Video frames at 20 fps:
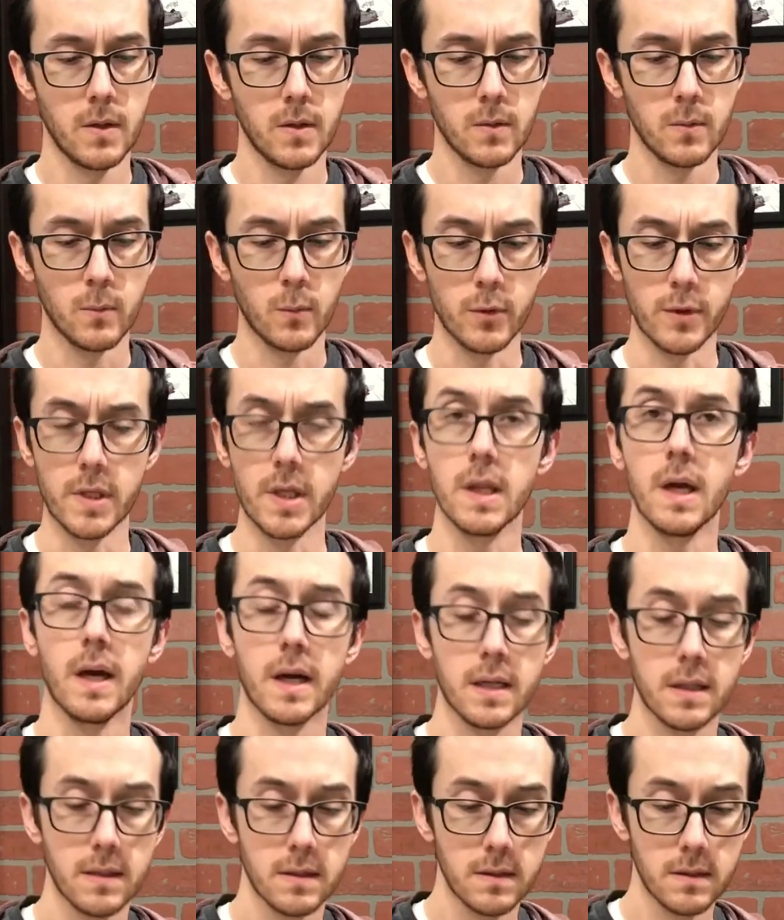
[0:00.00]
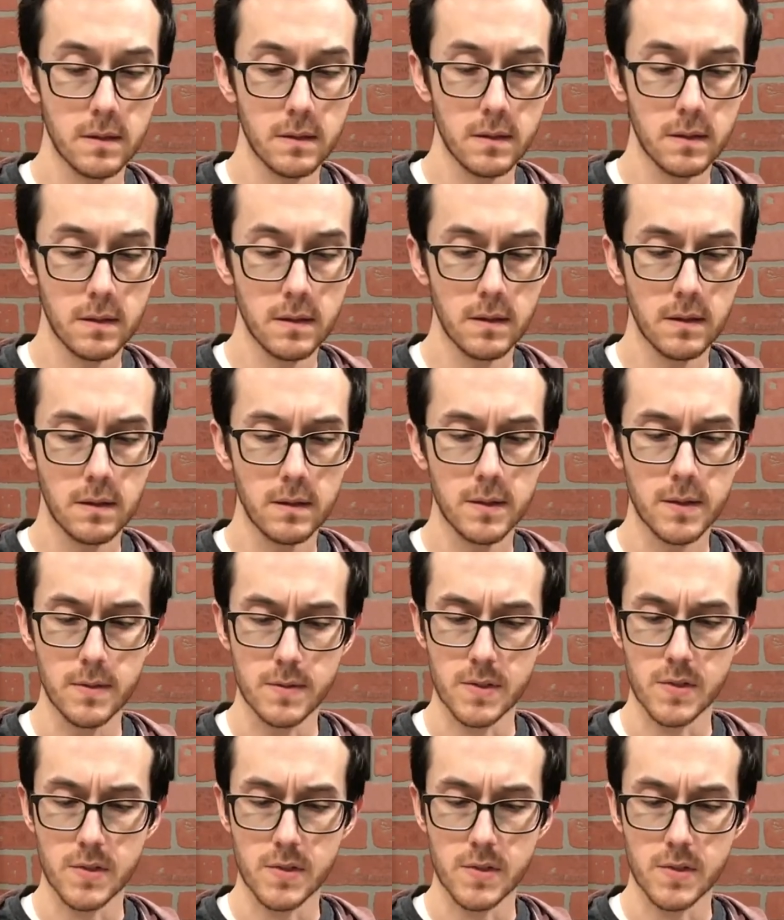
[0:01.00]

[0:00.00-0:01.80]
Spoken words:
We're in luck. There's a